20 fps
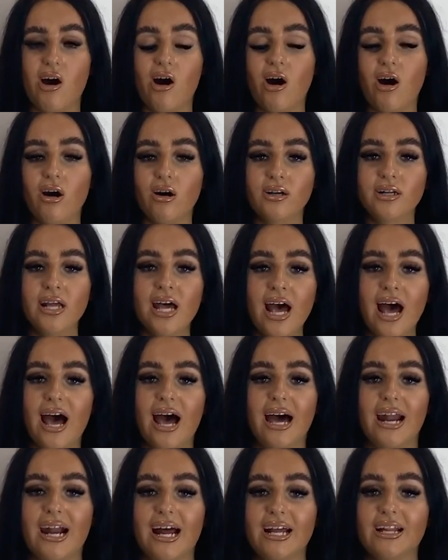on
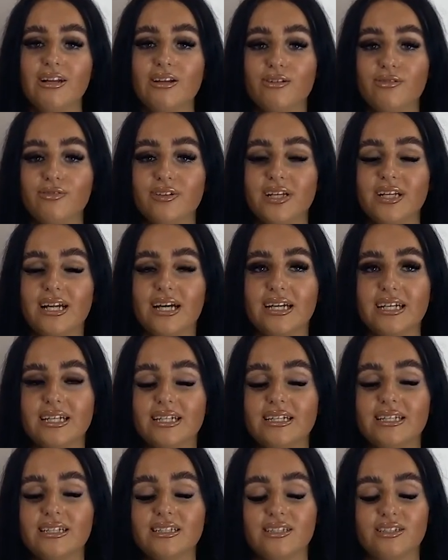and I love it, like it
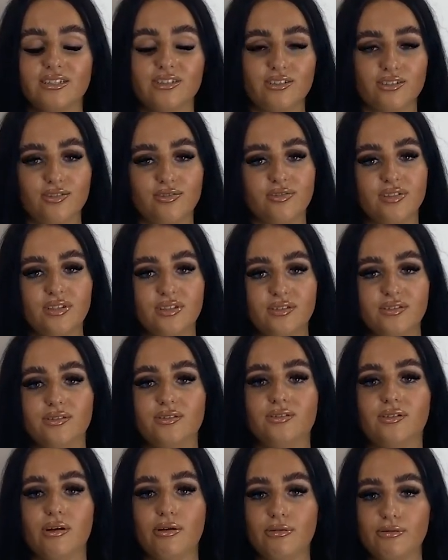literally just feels
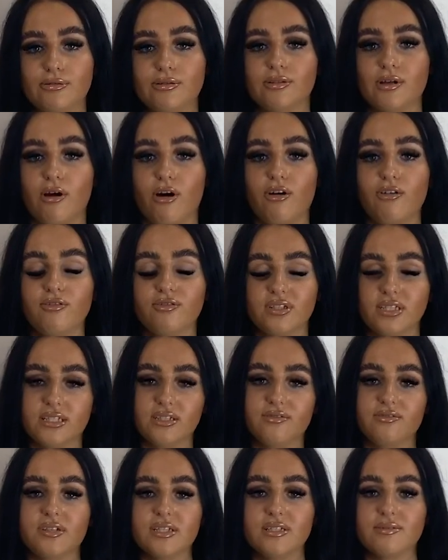so soft and
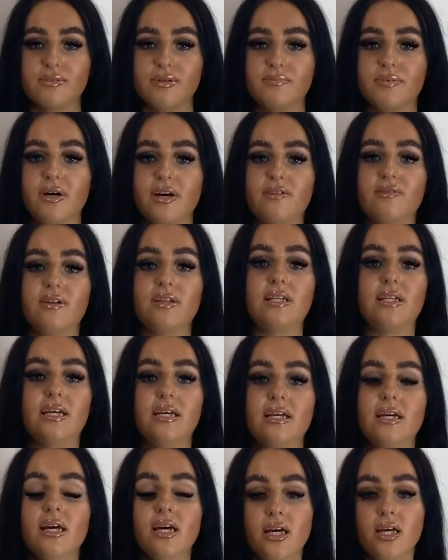it fits me
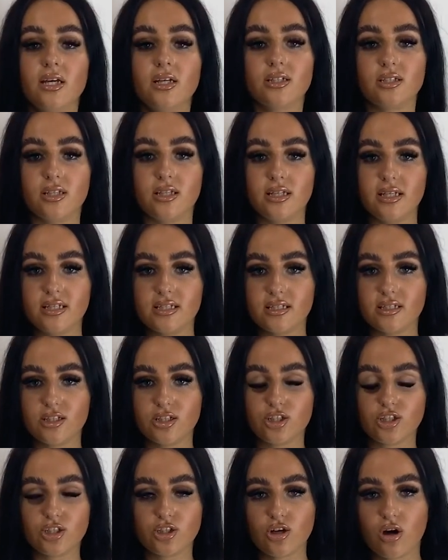perfectly. So these are the
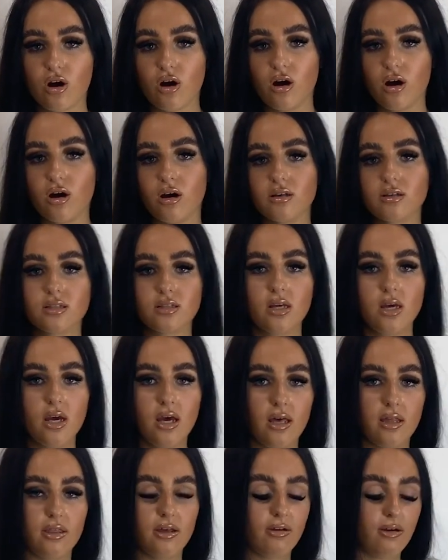shorts.
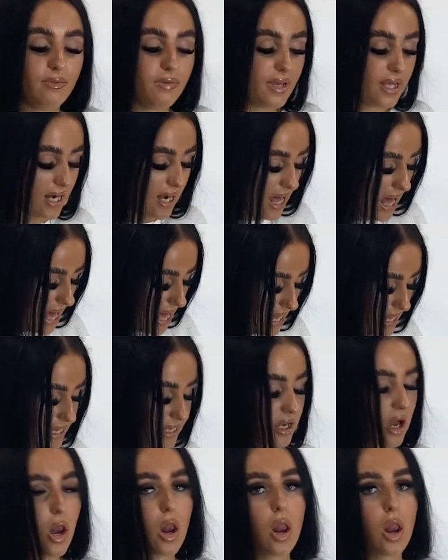They're a bit like